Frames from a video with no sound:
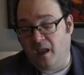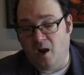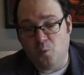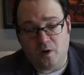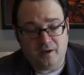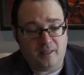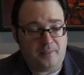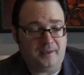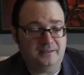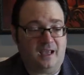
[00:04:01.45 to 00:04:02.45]
Uh, one of the
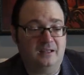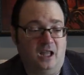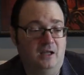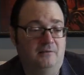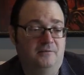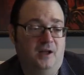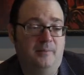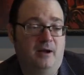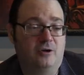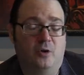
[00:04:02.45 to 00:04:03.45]
things I loved
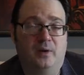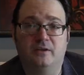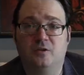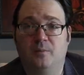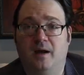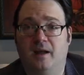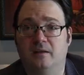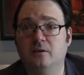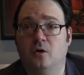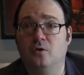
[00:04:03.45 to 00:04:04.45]
about going to my
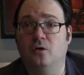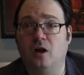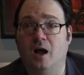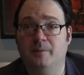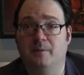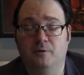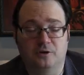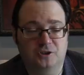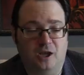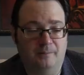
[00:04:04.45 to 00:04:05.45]
local comic
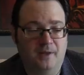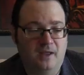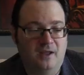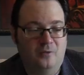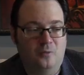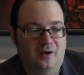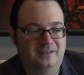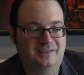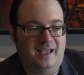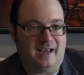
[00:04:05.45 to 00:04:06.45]
book shop
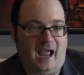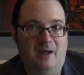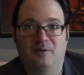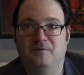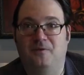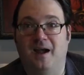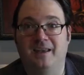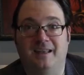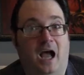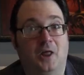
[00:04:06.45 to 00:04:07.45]
was that I would
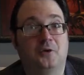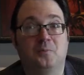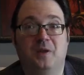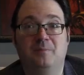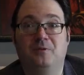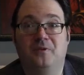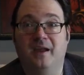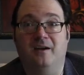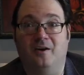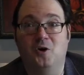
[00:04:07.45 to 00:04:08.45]
find other people
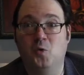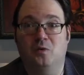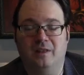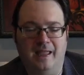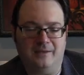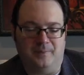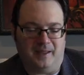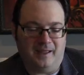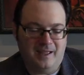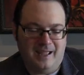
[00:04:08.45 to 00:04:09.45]
there who were like me.